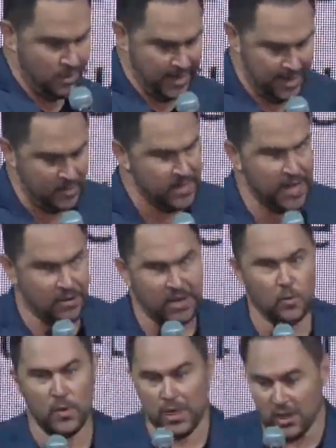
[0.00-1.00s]
Okay.
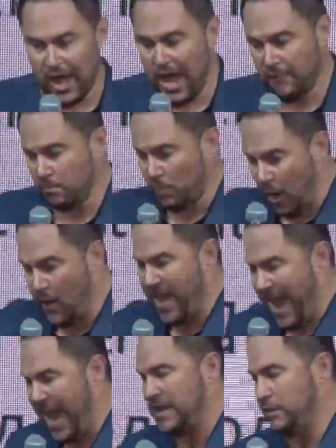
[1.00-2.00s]
Now, in real life,
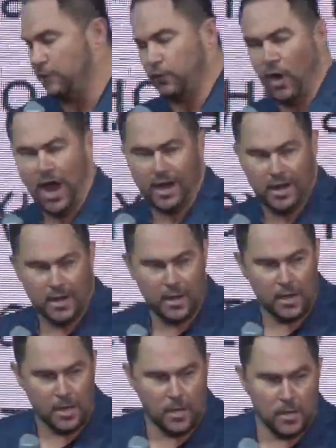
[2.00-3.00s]
barring active fraud,
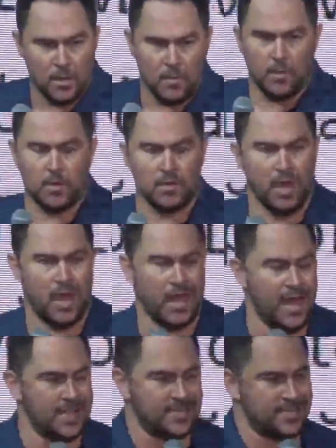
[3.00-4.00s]

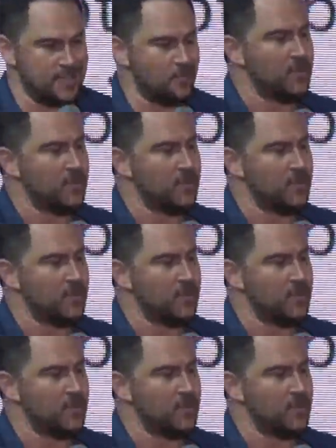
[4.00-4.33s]
the SEC,